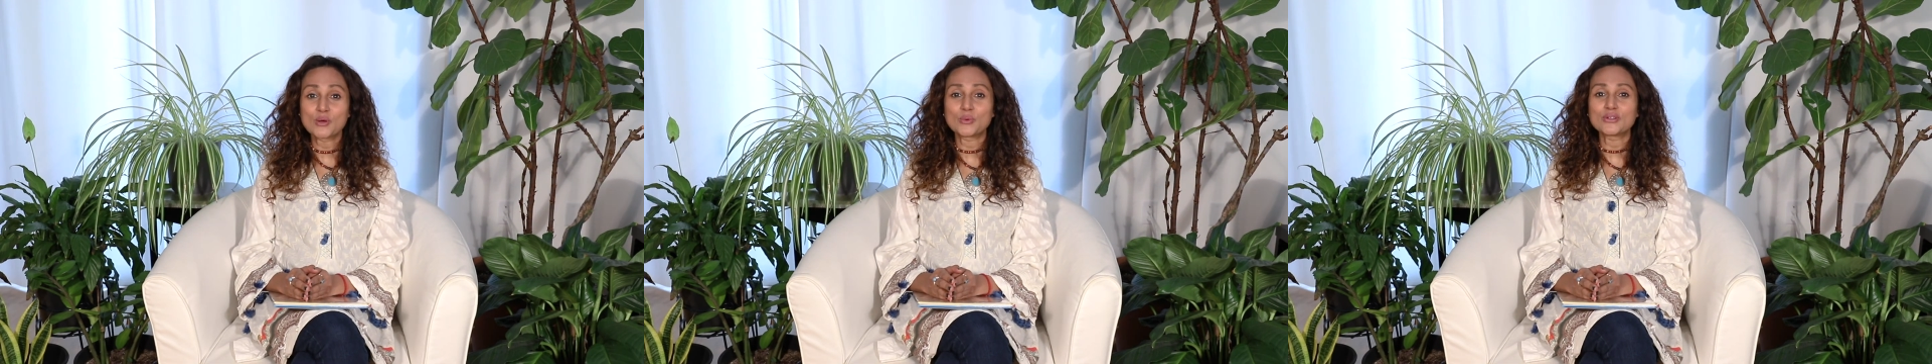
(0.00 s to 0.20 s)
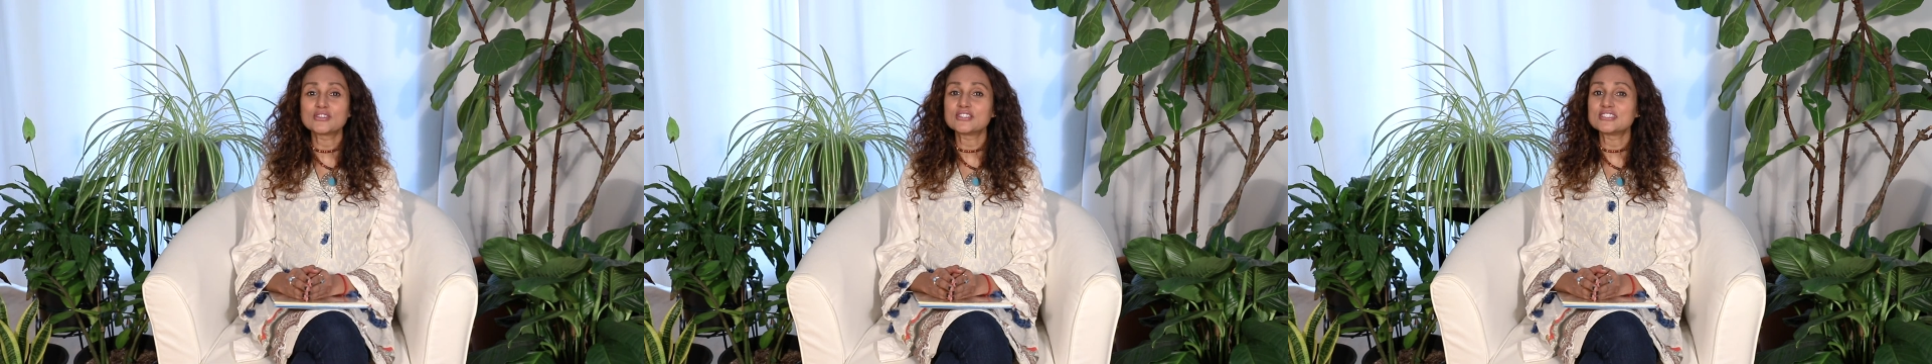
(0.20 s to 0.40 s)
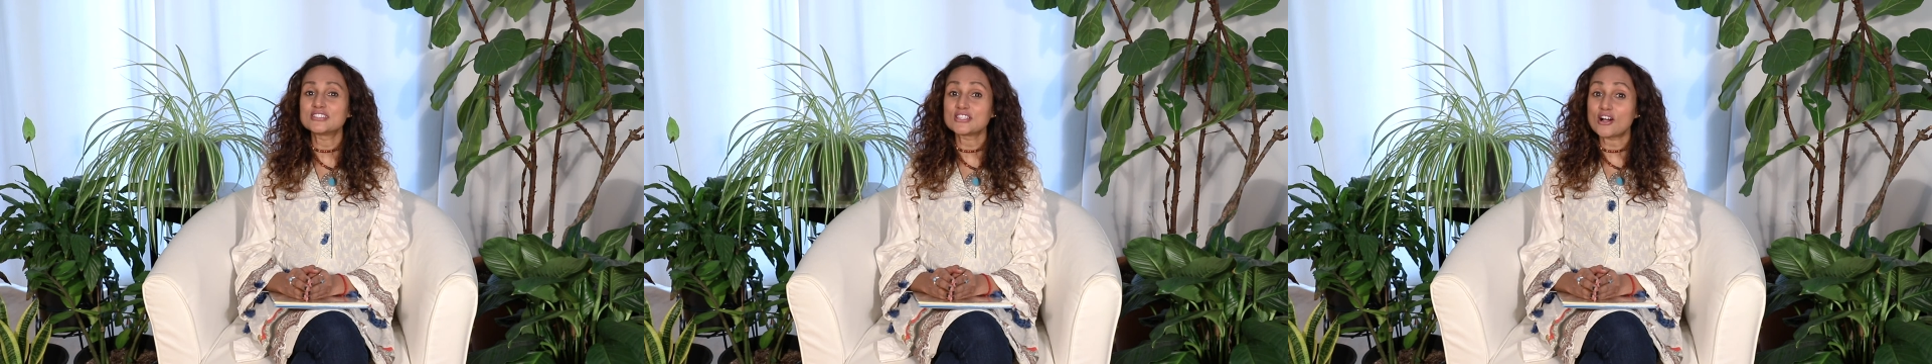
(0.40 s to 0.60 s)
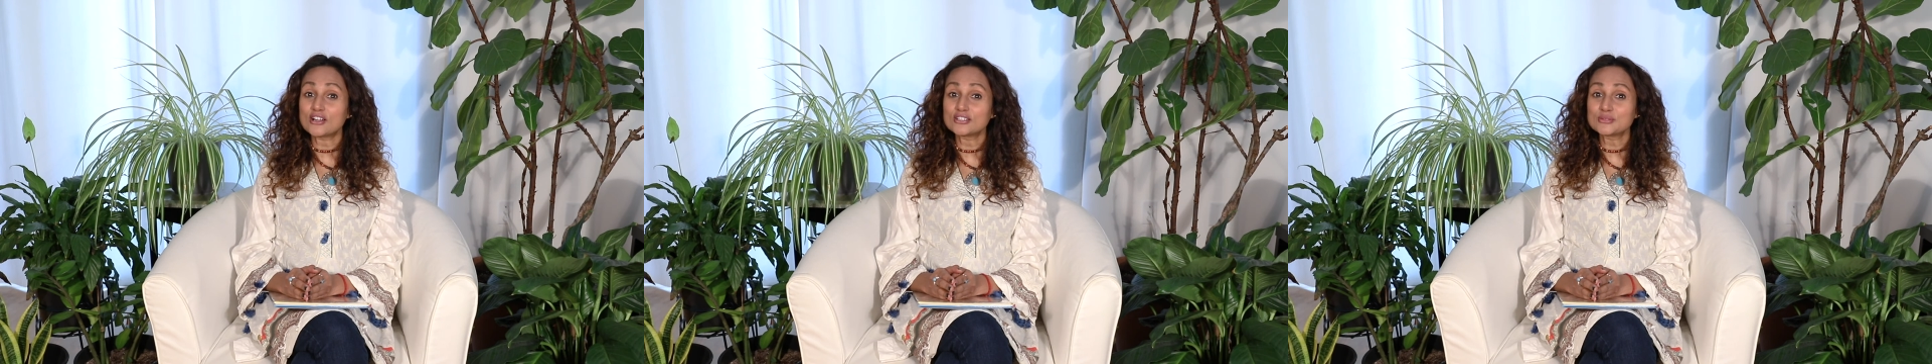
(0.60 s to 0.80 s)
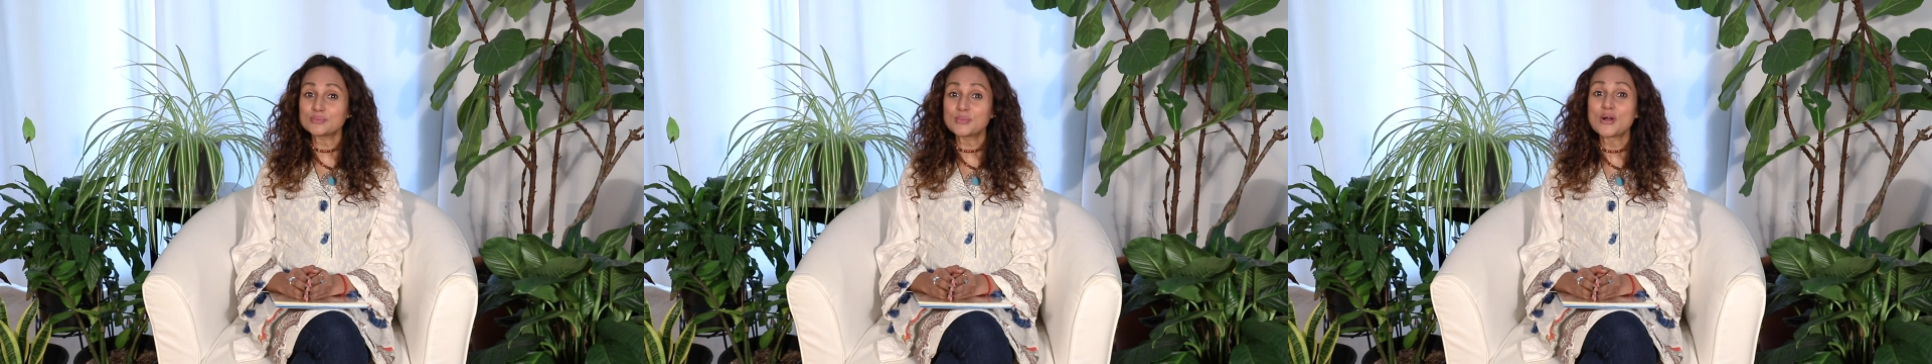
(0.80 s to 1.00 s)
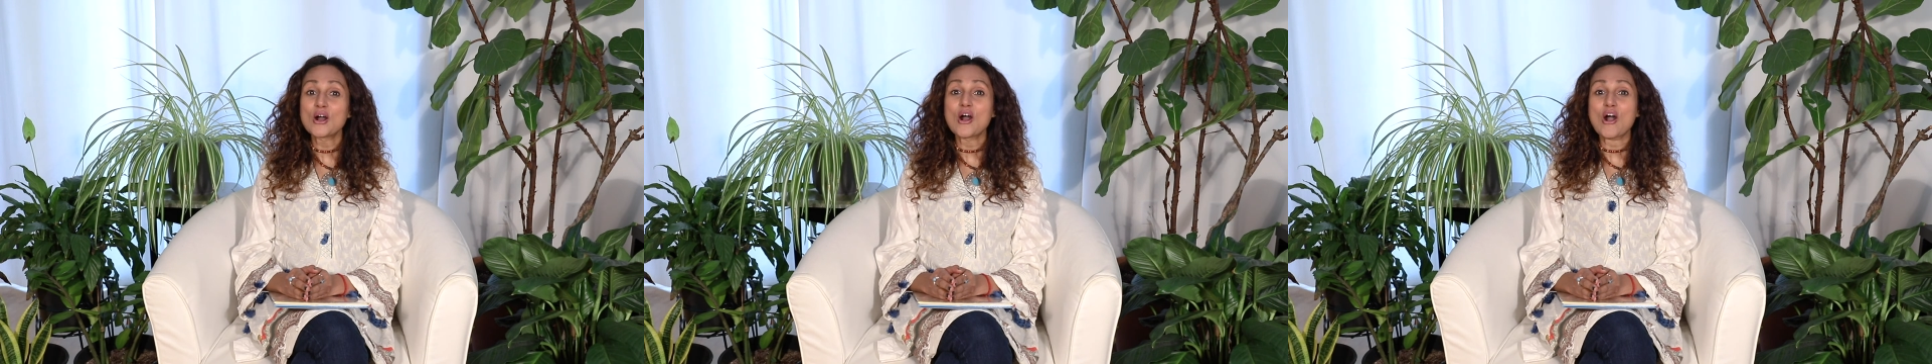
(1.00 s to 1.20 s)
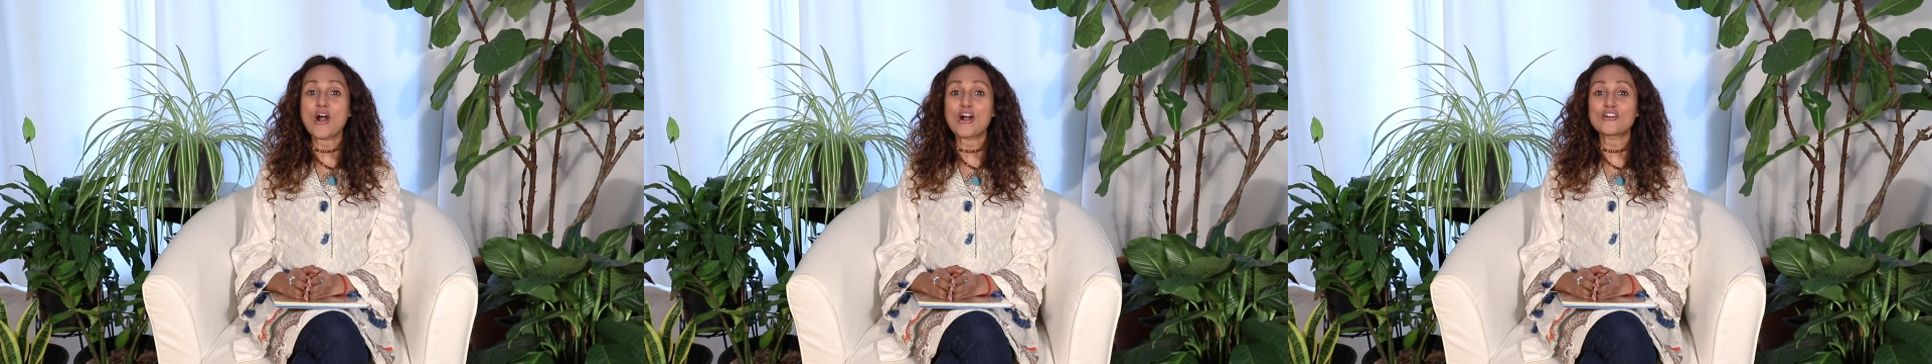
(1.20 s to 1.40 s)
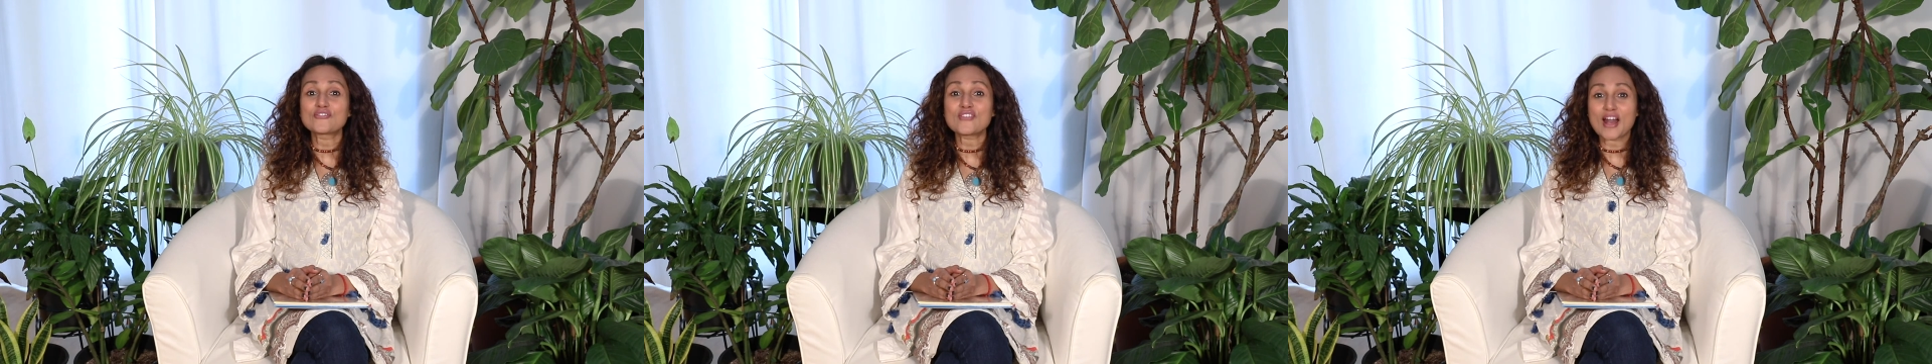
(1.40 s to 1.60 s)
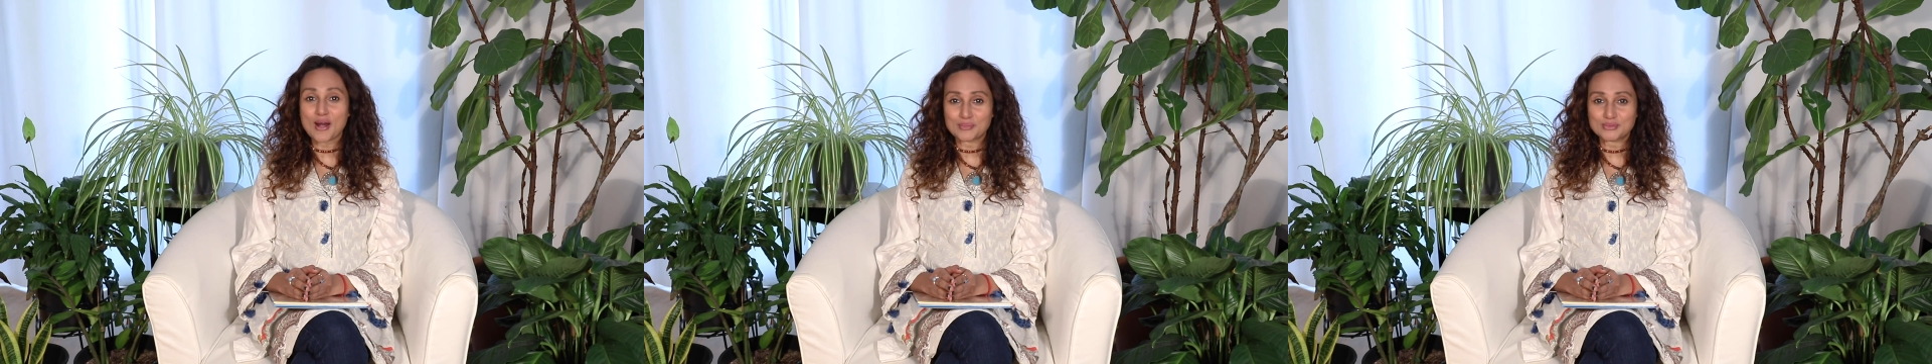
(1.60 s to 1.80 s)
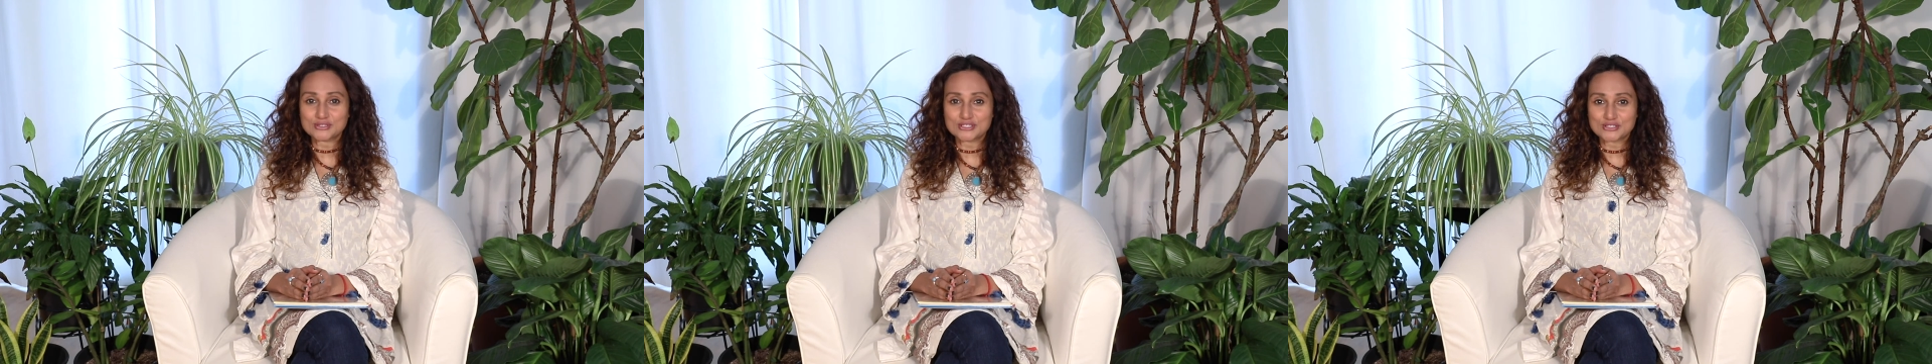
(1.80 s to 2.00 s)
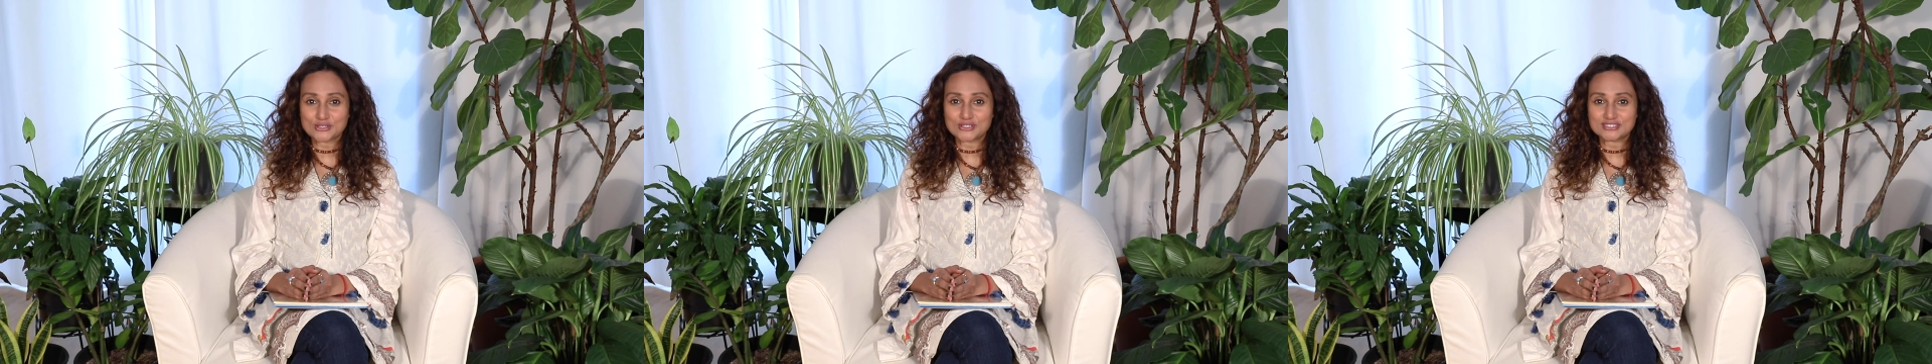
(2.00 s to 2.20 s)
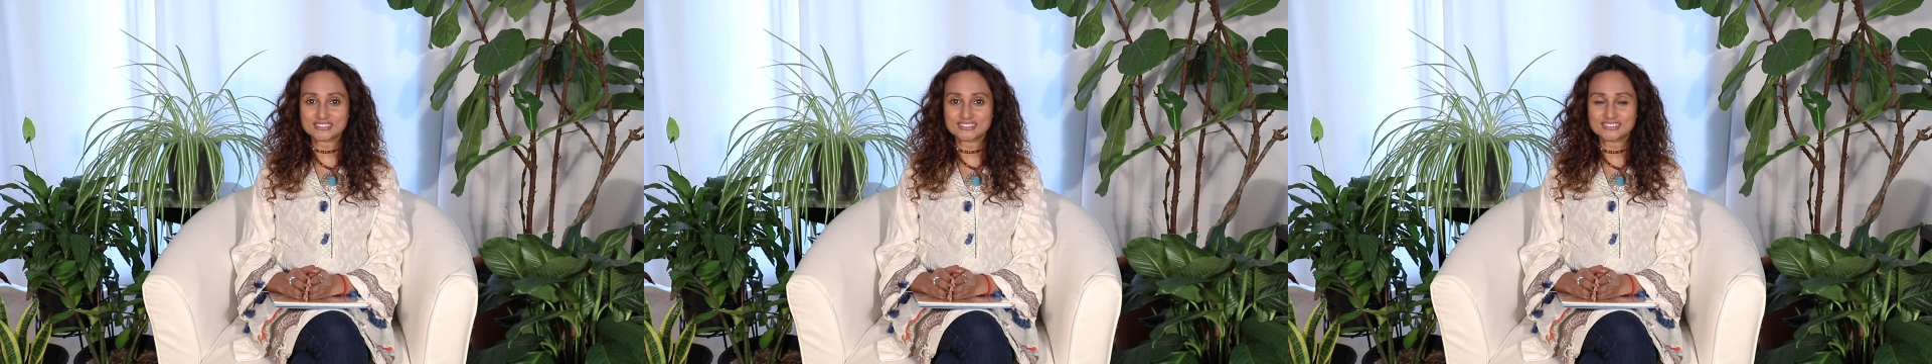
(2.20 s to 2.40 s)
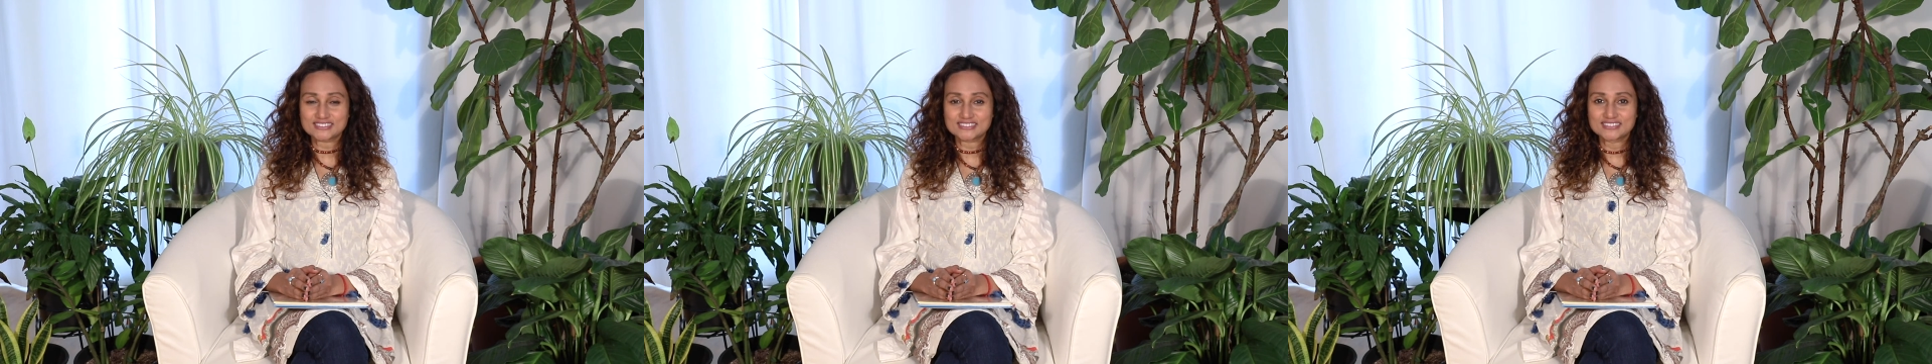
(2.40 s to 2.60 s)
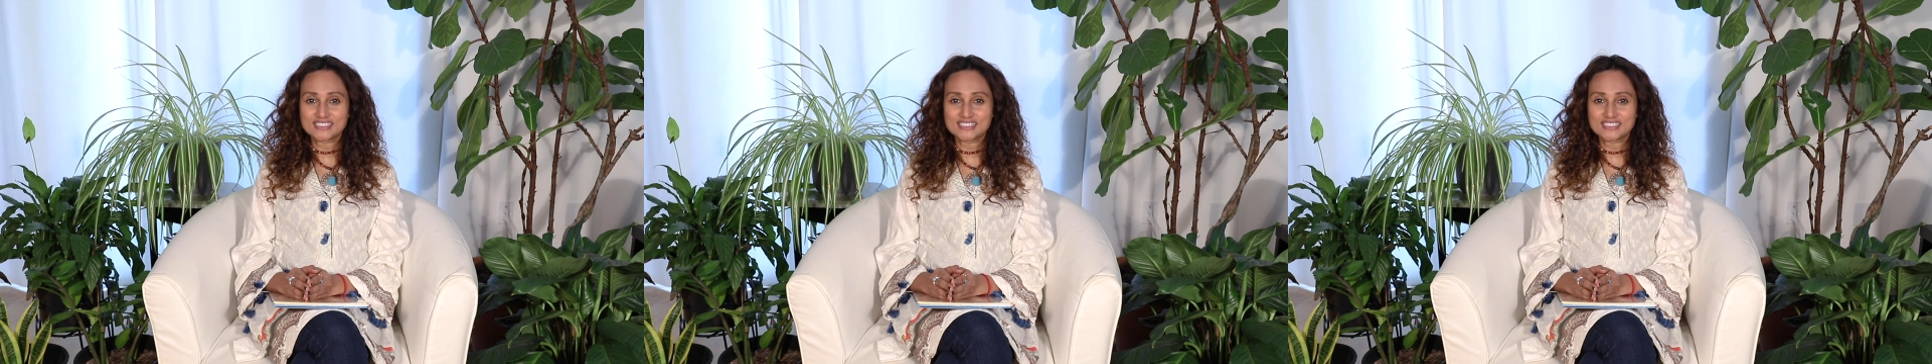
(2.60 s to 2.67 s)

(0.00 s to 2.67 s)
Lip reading: with a dollop of applesauce.